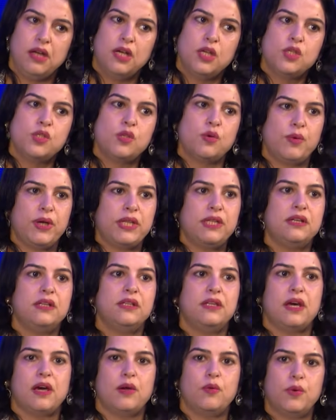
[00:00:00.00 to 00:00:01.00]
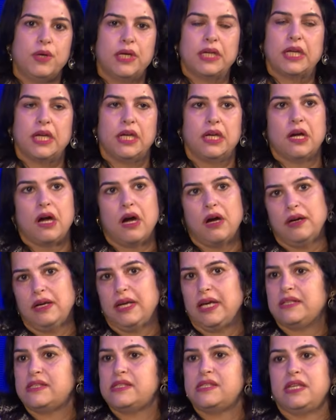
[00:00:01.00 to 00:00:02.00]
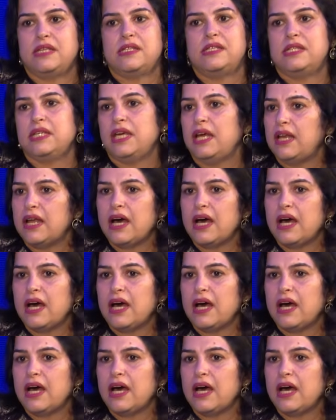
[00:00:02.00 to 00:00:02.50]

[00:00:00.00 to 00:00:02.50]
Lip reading: So whether they are working on, let's say, CLI,